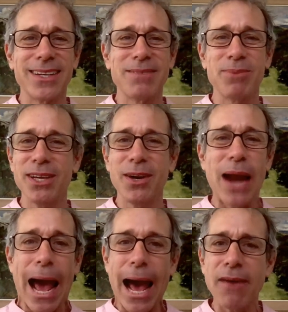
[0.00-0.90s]
But you don't
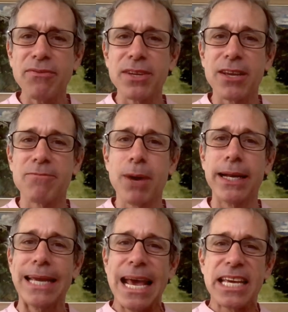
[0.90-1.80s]
have to give
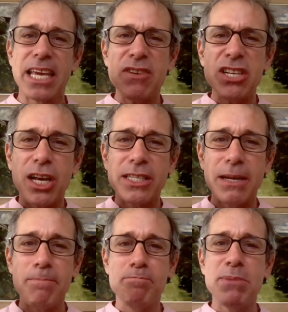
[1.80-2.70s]
money. Giving
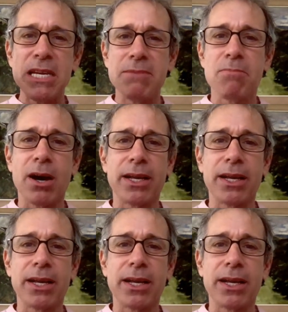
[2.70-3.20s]
doesn't mean money.